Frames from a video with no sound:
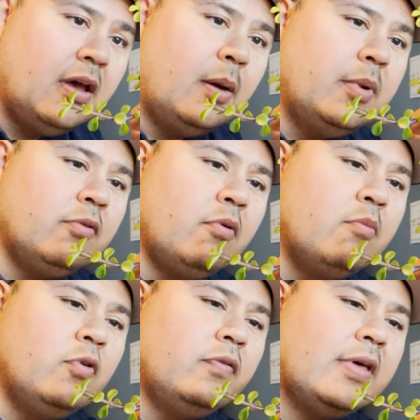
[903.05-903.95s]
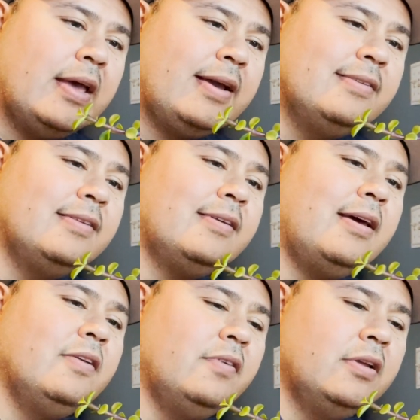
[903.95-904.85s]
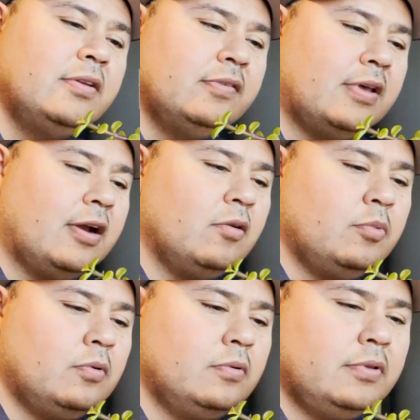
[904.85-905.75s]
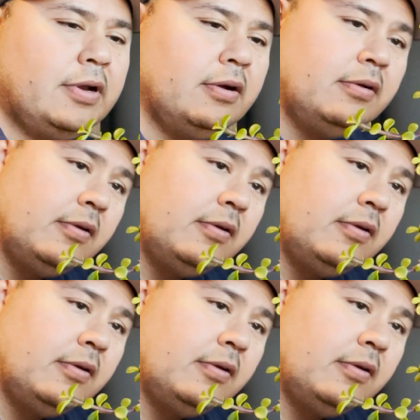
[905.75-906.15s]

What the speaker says: I'm going to remove that because it's kind of undesirable there.